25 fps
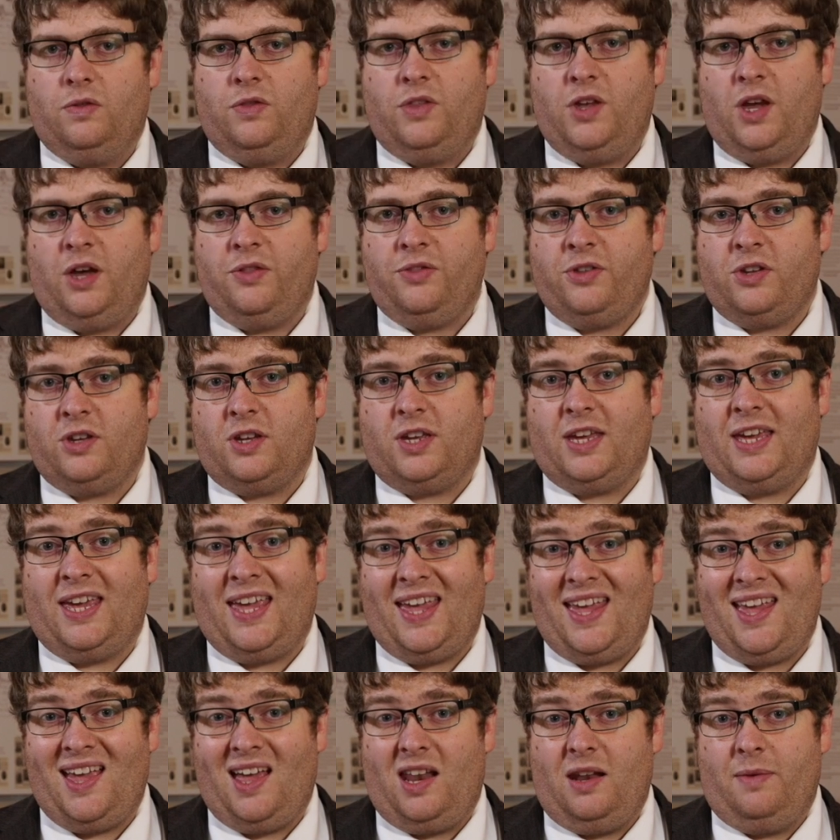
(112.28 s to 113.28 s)
The other
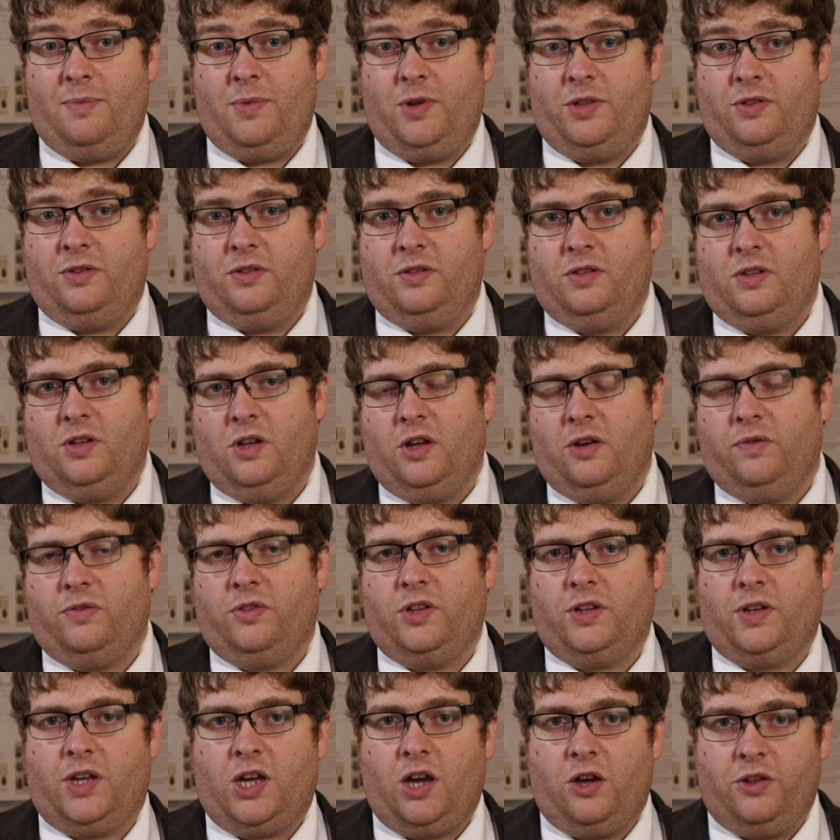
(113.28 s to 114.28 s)
key element
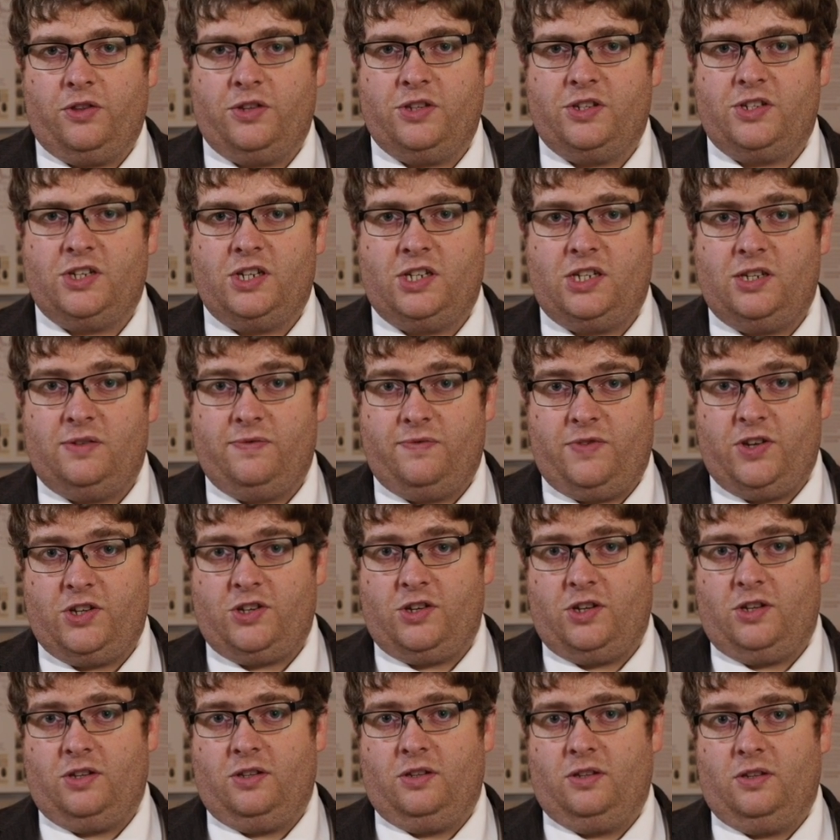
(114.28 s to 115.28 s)
of the Garden City
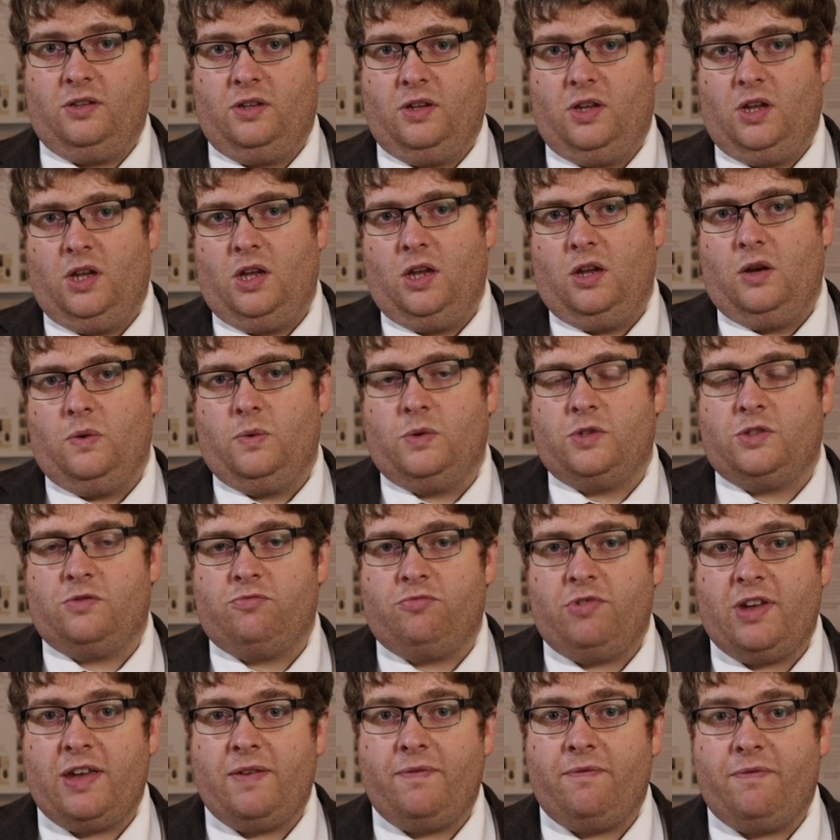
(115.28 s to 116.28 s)
vision was the
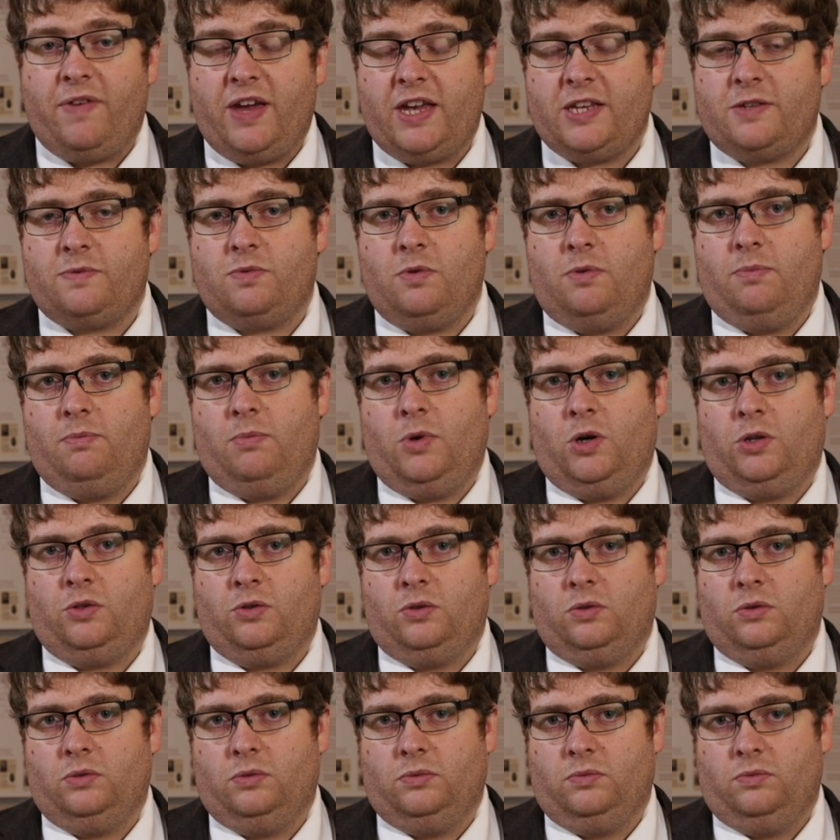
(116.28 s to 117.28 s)
reinvestment
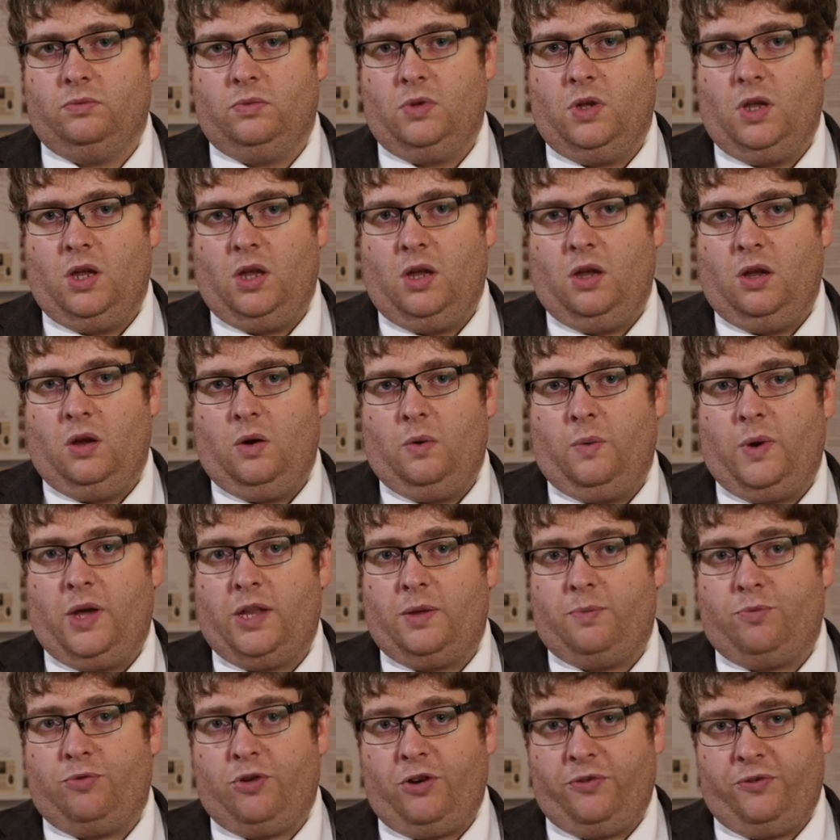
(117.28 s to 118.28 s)
model,
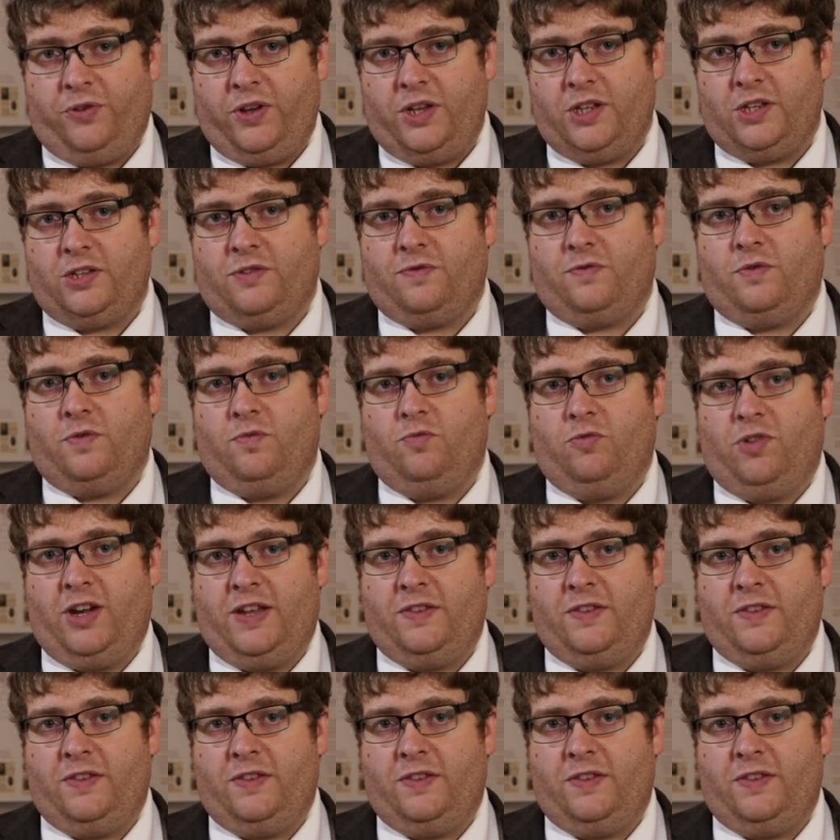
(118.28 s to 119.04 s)
where the profits from